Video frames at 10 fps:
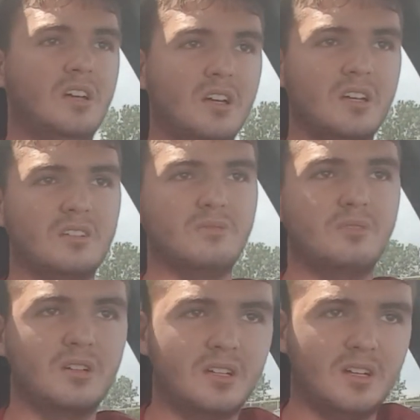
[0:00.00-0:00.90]
And the
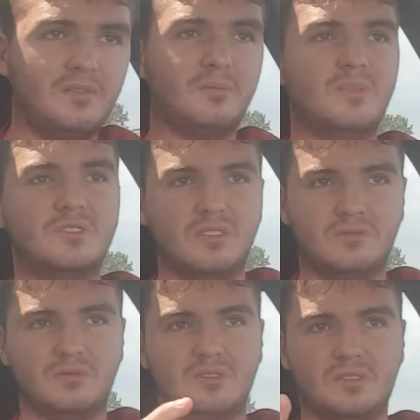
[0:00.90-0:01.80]
one I got from Engine
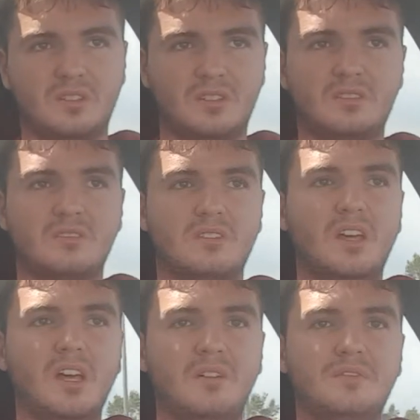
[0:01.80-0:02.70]
was like
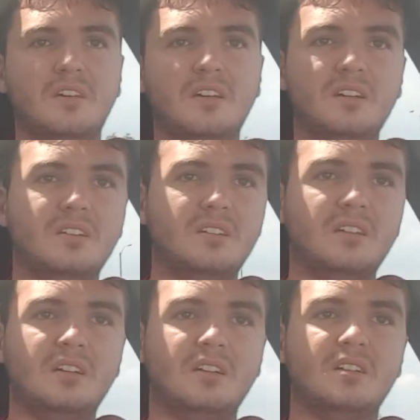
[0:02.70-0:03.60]
half that,
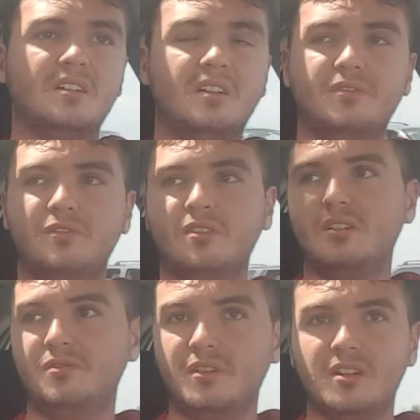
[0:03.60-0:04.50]

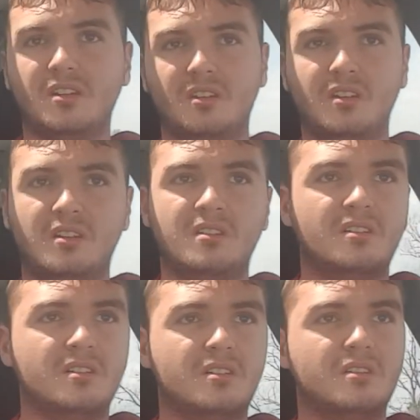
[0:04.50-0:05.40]
if
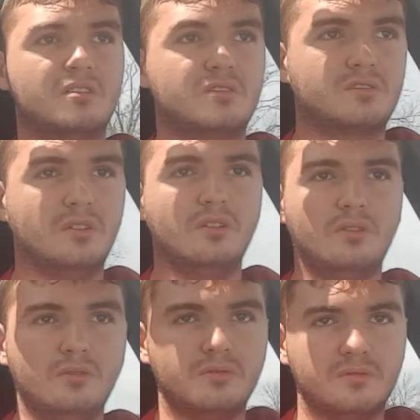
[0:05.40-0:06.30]
anything.
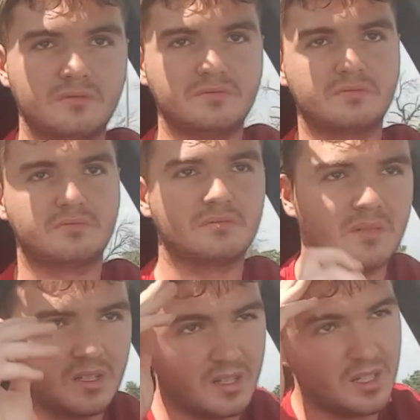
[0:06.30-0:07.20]
So
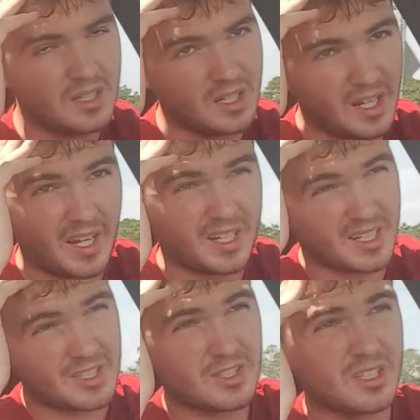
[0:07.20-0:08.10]
I
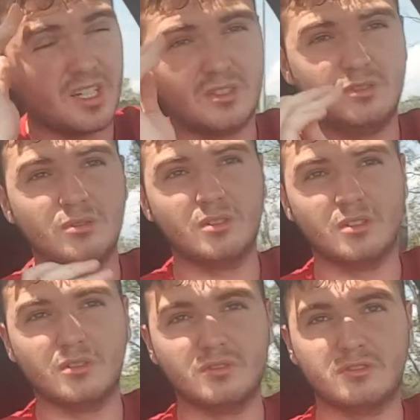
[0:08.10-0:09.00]
actually got two of
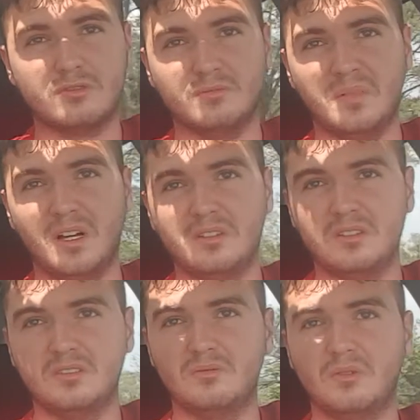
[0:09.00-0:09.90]
those,
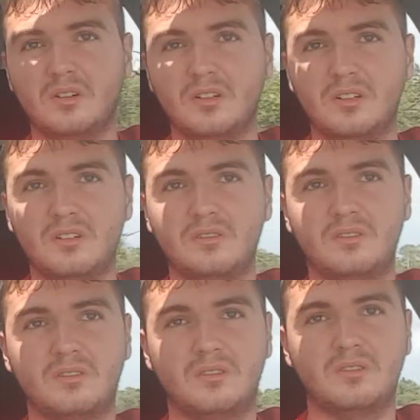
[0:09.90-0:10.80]
mounted one
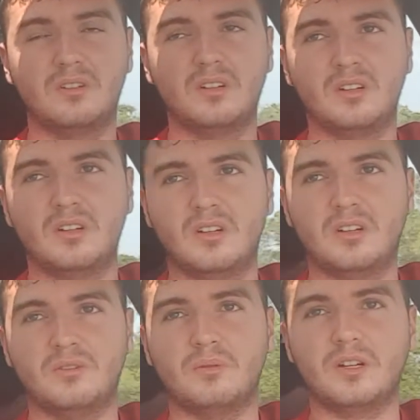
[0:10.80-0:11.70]

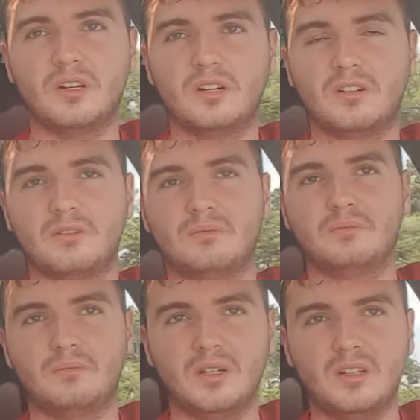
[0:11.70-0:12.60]
where
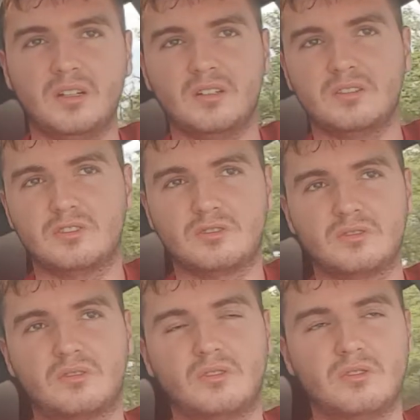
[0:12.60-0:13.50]
my
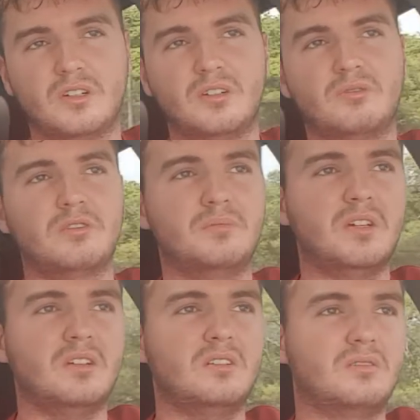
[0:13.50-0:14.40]
cold air would
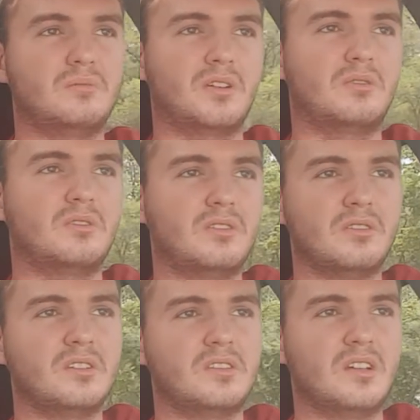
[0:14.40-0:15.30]
be, my cold air
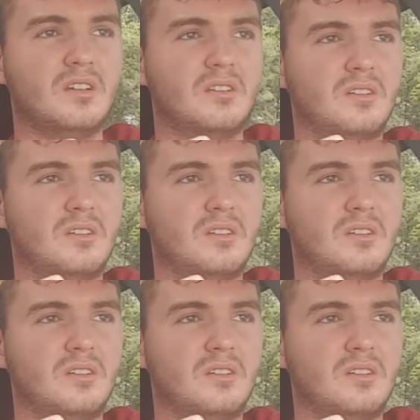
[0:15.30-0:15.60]
intake,